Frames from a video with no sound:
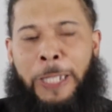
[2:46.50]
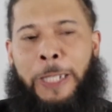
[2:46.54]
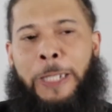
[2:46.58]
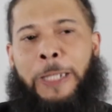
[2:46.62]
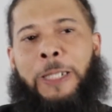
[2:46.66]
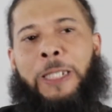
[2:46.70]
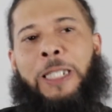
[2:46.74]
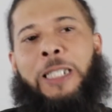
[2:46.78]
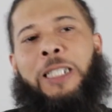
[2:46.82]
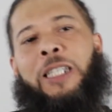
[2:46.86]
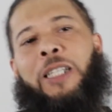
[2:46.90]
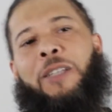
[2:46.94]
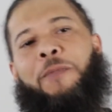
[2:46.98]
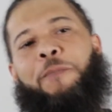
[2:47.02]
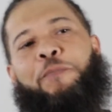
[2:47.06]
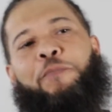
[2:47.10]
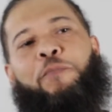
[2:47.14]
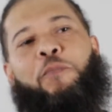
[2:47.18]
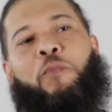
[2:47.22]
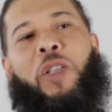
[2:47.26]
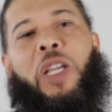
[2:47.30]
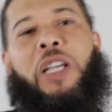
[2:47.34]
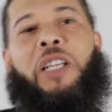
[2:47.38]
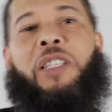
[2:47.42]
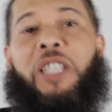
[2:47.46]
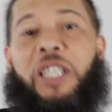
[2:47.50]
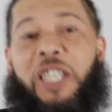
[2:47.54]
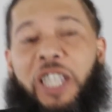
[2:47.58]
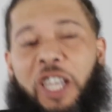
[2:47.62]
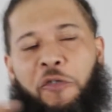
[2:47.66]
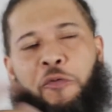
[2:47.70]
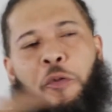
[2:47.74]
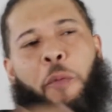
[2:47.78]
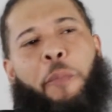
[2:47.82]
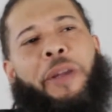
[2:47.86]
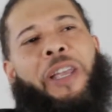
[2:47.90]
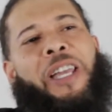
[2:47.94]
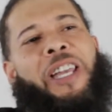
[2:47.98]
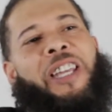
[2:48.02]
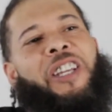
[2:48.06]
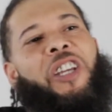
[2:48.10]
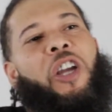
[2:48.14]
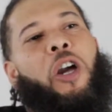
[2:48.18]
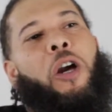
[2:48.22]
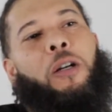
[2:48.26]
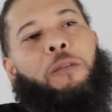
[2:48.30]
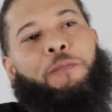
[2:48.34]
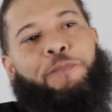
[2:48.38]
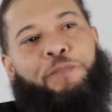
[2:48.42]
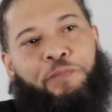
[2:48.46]
see, it's a gift of being
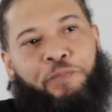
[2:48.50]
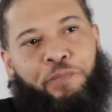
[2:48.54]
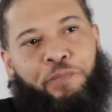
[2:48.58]
young.